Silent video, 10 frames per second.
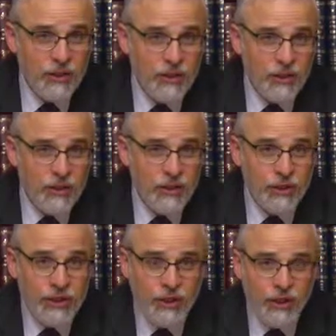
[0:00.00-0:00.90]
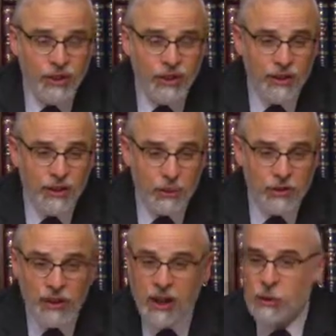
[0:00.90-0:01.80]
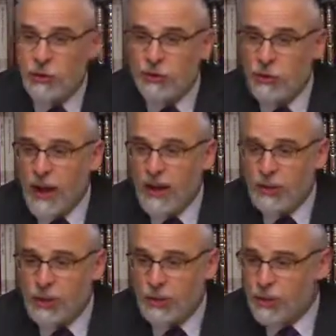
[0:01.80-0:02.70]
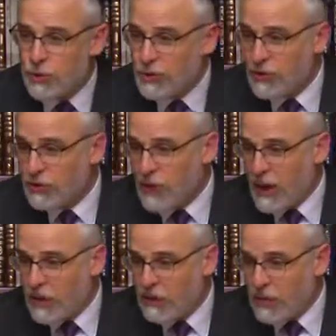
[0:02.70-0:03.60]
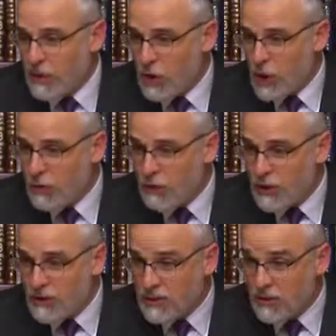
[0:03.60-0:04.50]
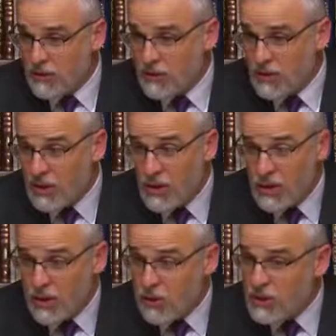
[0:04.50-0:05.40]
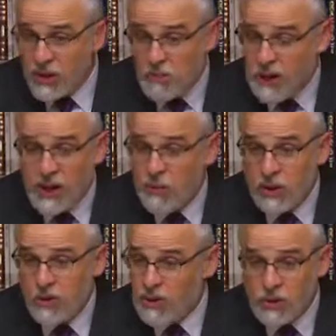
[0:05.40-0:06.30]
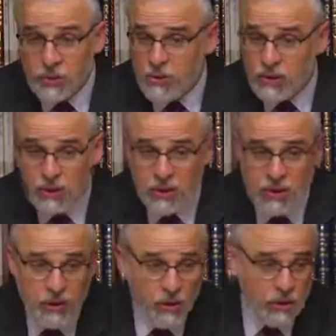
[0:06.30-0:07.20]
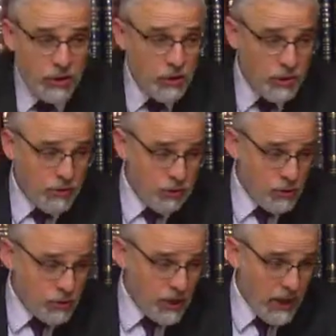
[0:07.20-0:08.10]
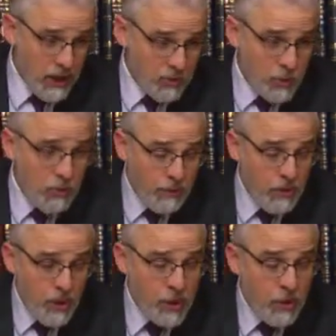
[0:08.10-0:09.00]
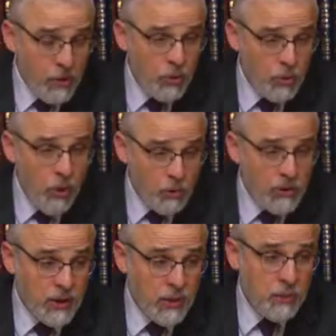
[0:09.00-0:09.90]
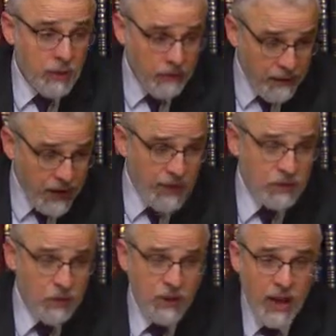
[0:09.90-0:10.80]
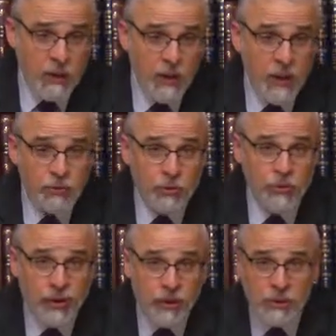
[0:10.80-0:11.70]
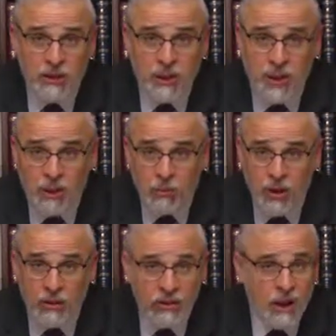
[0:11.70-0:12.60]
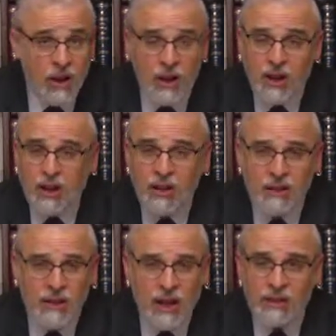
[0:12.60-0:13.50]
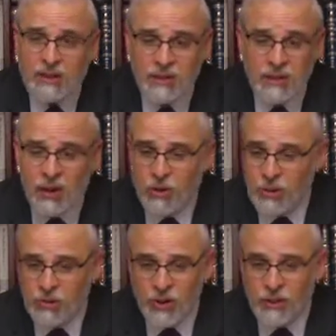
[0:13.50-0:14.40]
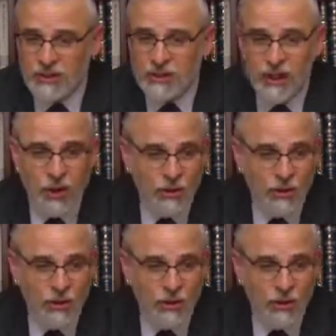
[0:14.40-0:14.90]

there was another strategy, which was the strategy of the Chovevei Tzion, which in many ways included the old Yishuv of Yerushalayim, who most of them were fans of the agricultural settlement, and that was not to go and try to take